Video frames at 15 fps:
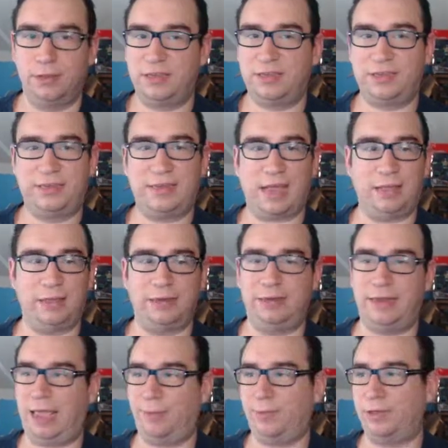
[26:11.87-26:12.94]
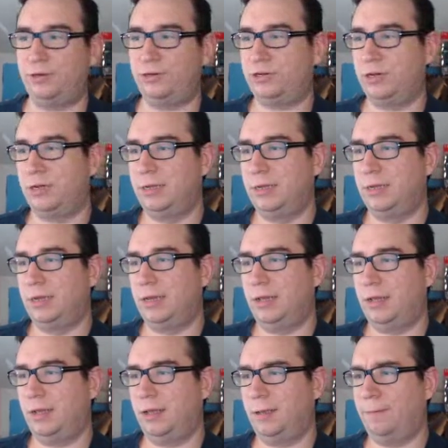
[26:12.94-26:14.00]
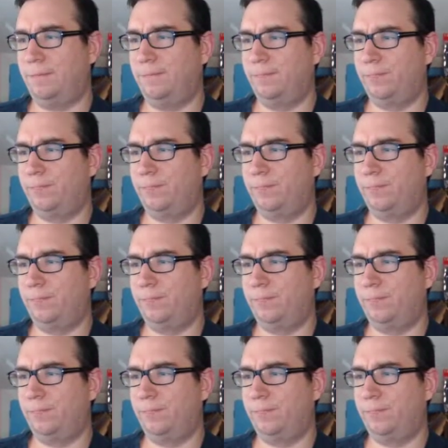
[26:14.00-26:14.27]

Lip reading: solid damage. And